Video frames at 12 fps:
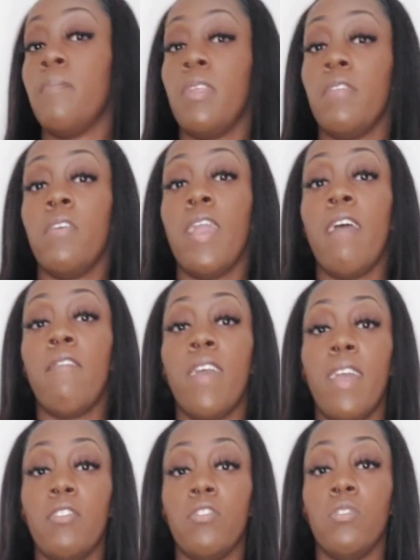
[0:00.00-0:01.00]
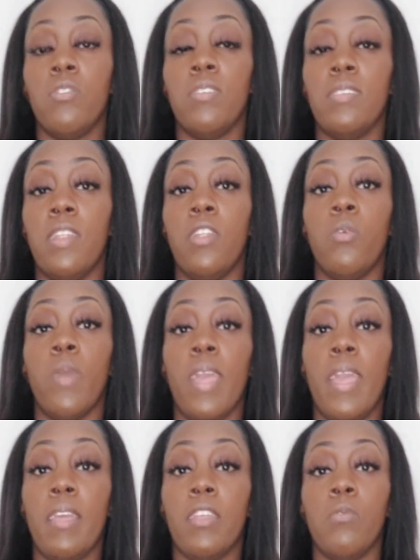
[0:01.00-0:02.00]
But if you have vaginal instead of the
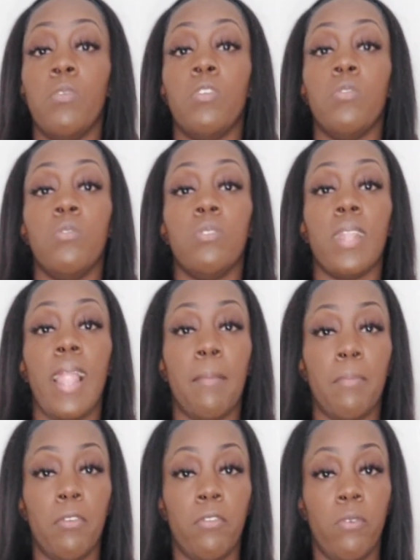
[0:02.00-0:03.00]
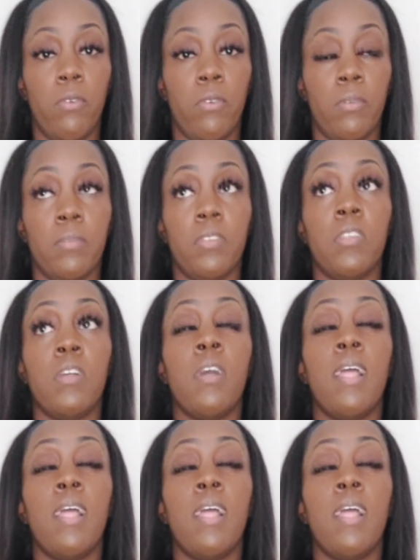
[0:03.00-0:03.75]
rag, you would use lipoforms.